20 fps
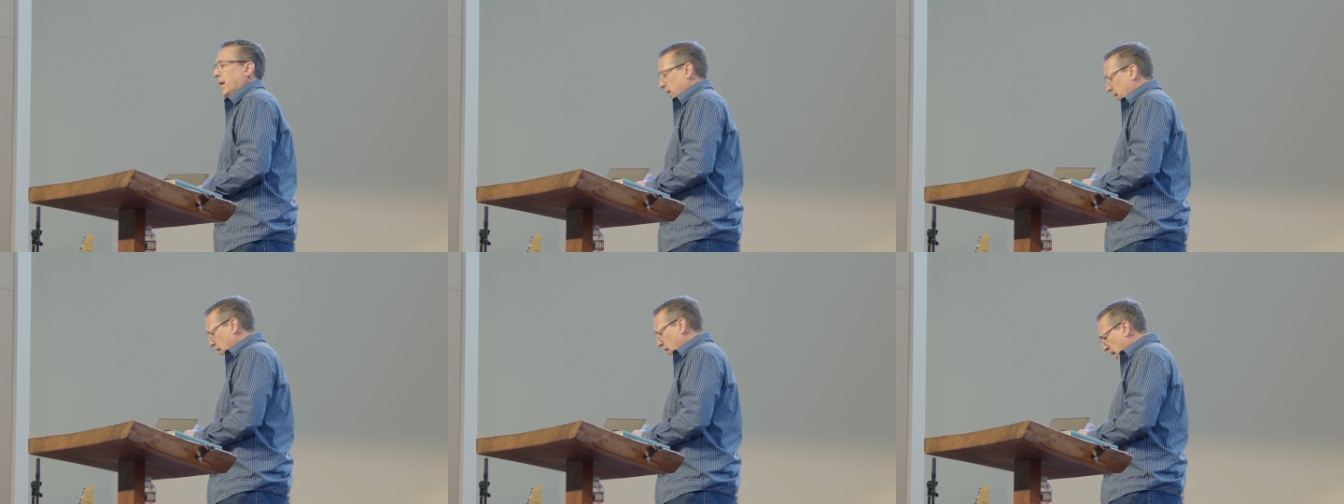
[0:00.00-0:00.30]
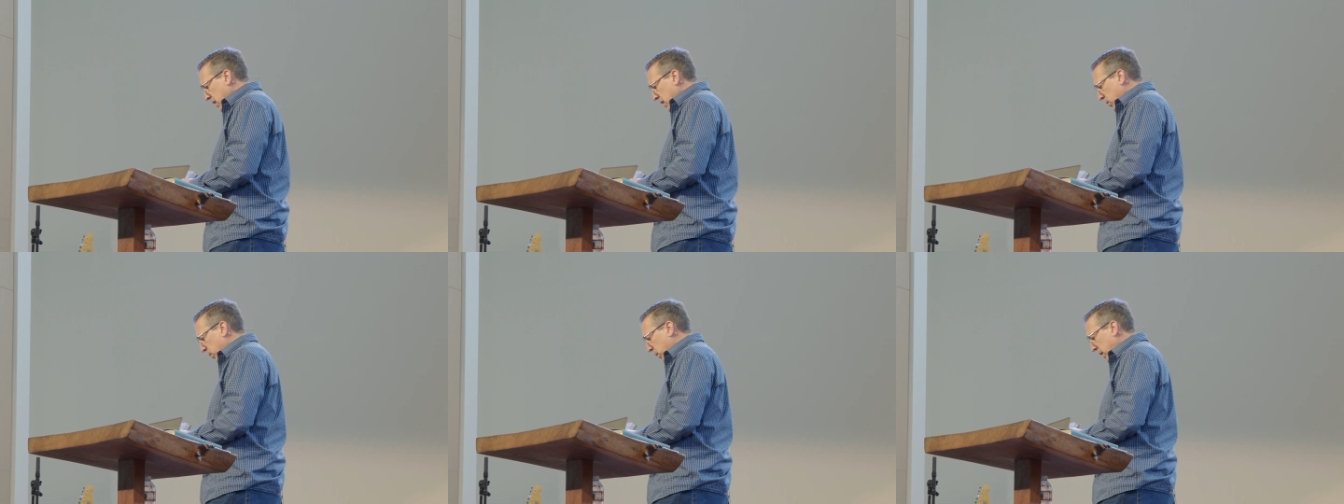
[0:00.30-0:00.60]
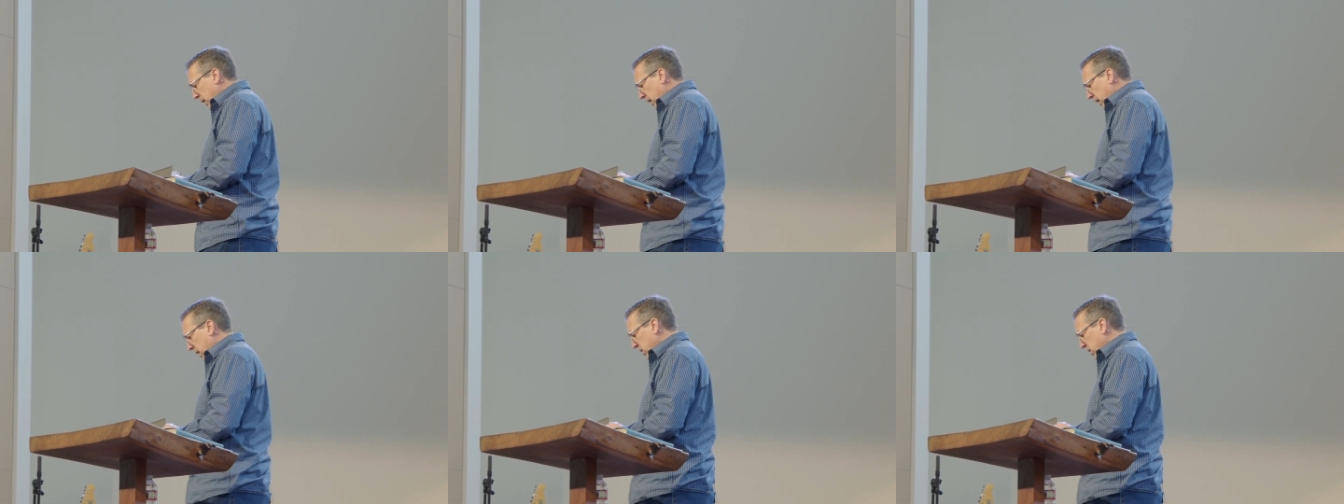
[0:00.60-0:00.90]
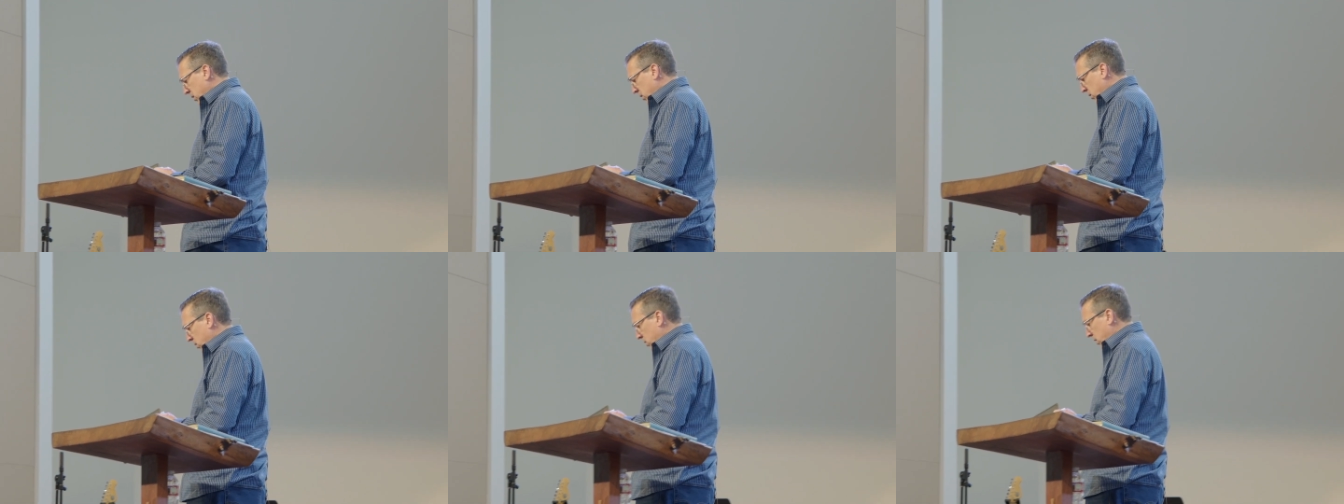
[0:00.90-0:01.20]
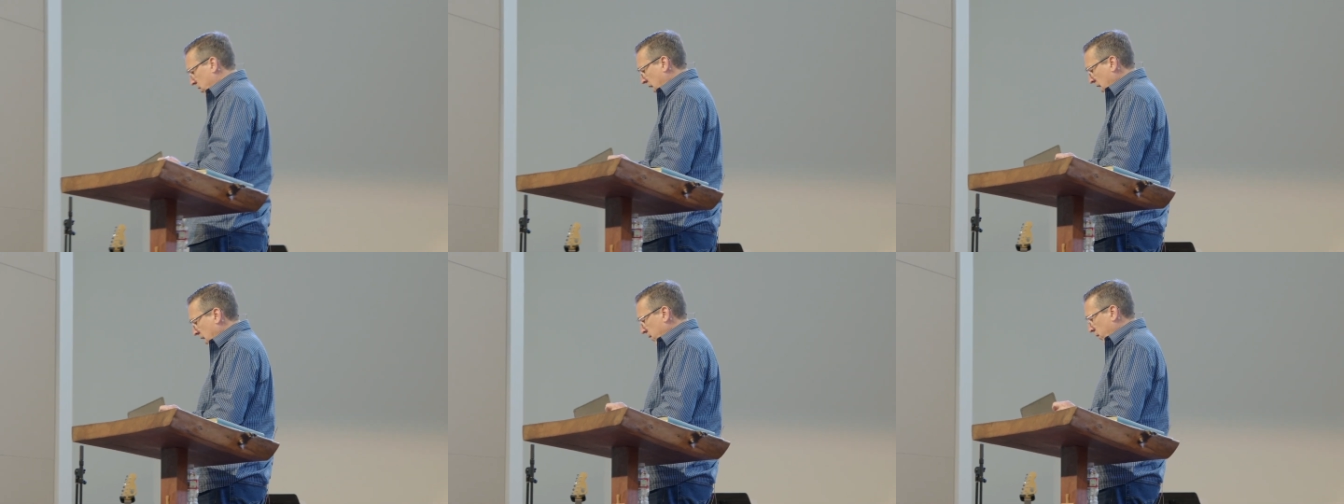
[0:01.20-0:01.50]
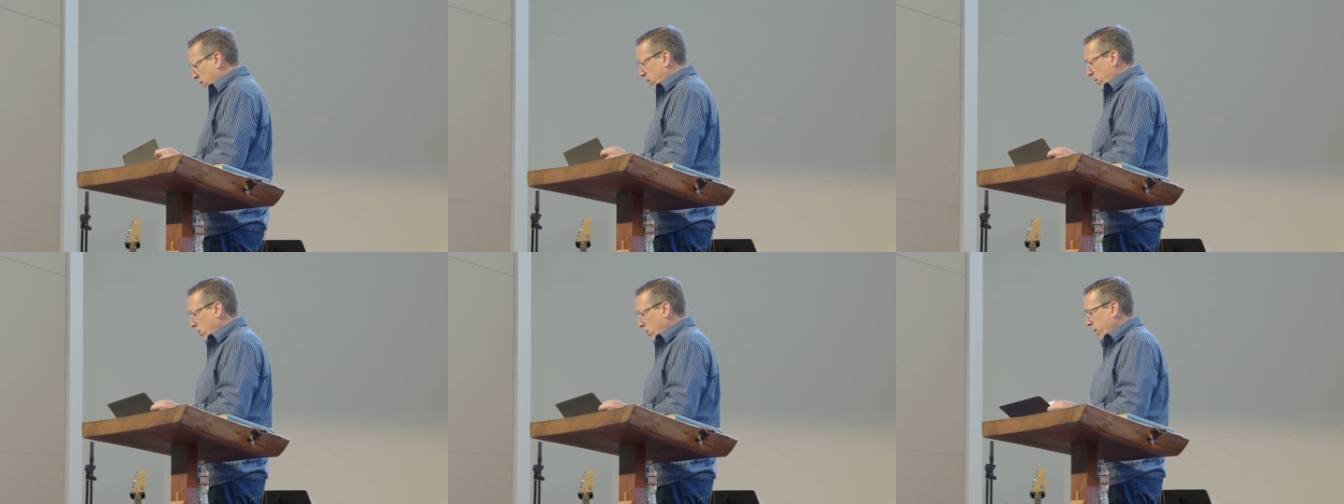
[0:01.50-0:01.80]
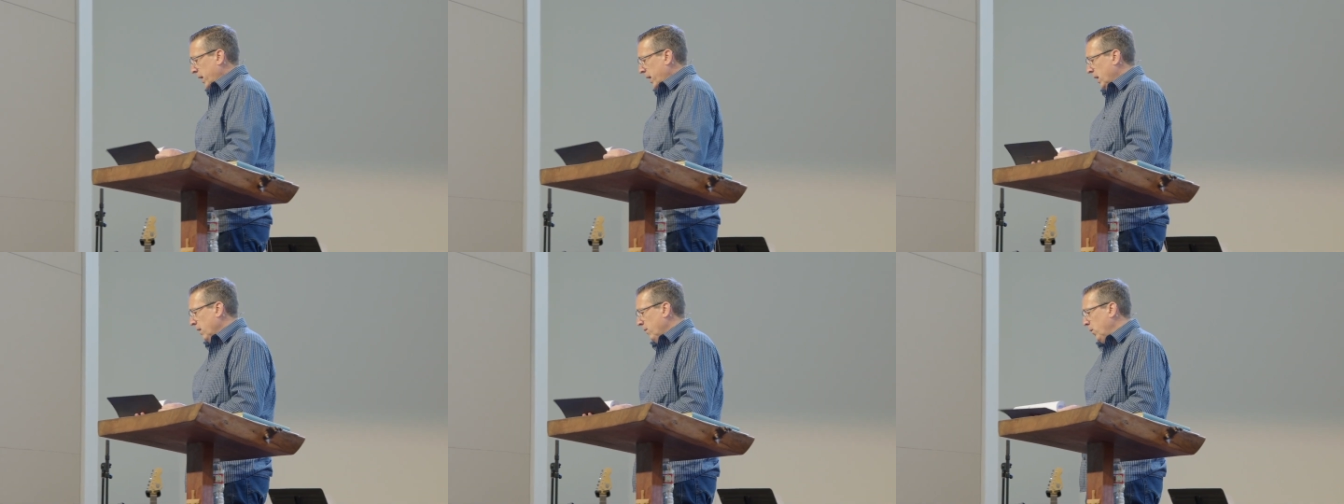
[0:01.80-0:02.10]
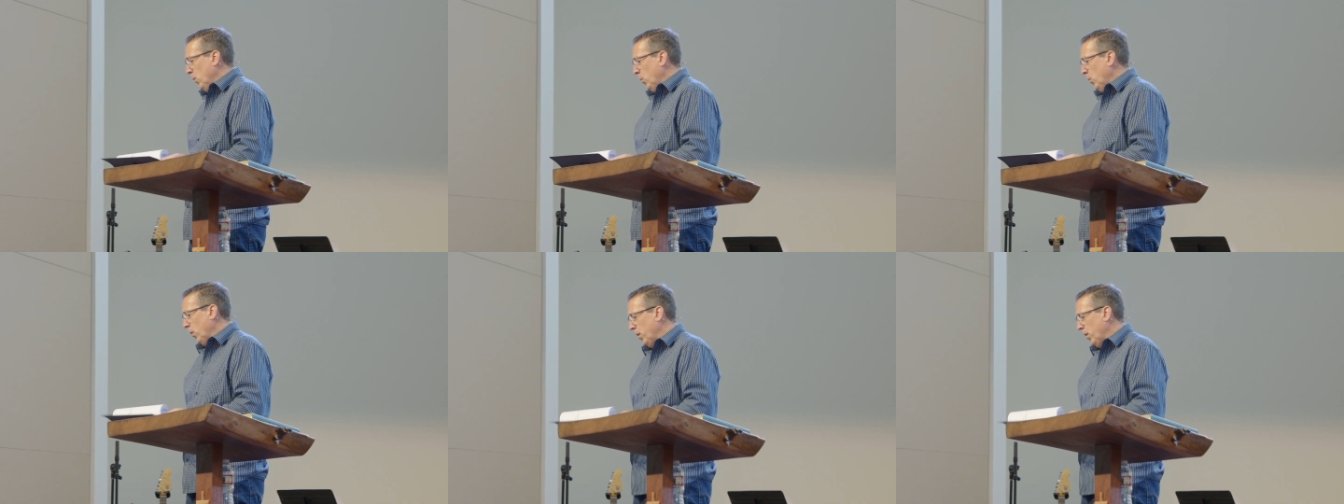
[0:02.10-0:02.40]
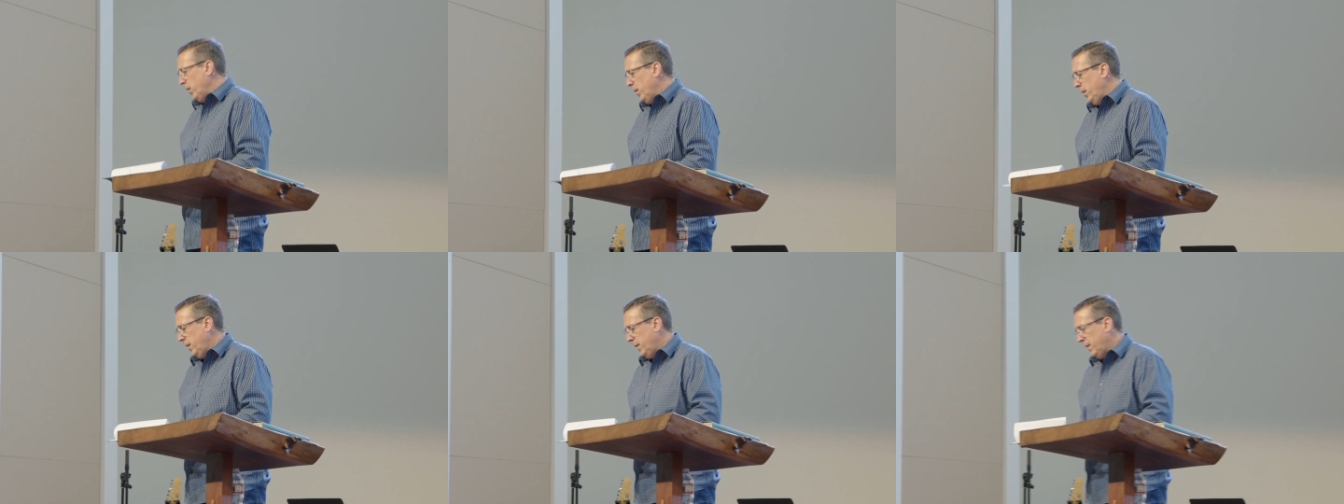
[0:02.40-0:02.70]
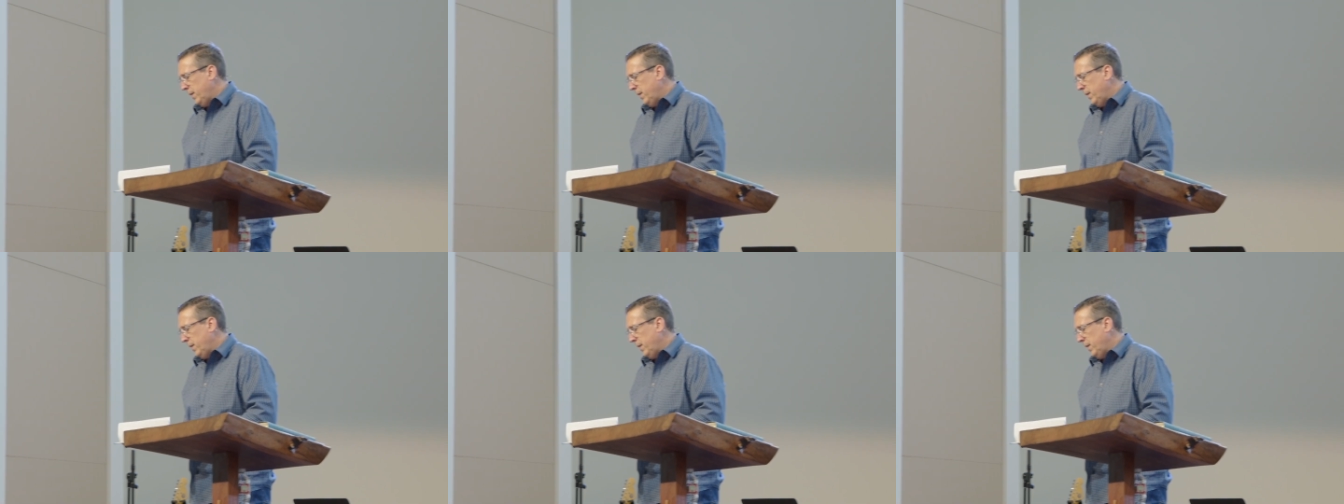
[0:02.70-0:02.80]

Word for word: Godspeak is to stand for the reading of the word.